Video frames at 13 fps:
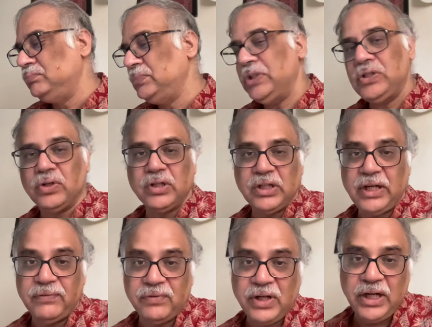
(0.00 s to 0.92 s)
it's not that
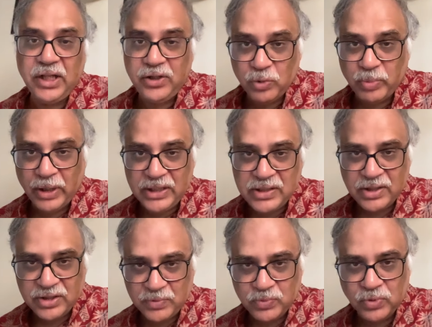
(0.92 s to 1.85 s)
every day you buy
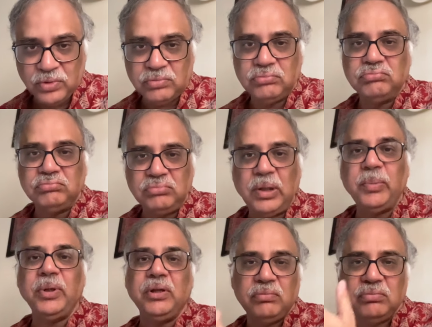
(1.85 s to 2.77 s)
such a book.
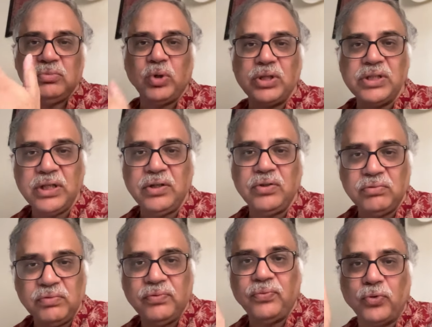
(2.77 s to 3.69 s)
Maybe once
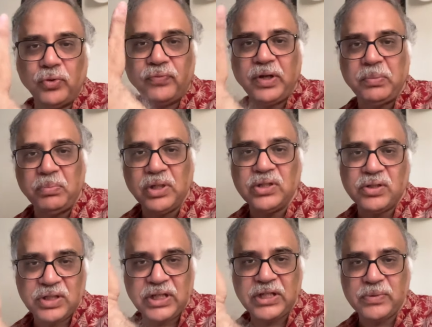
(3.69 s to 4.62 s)
in 4 or 5 months
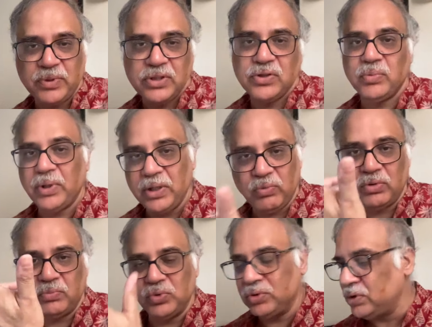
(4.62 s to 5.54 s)
or 6 months you buy one
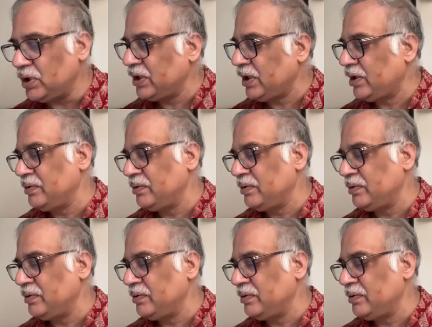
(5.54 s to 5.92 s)
book like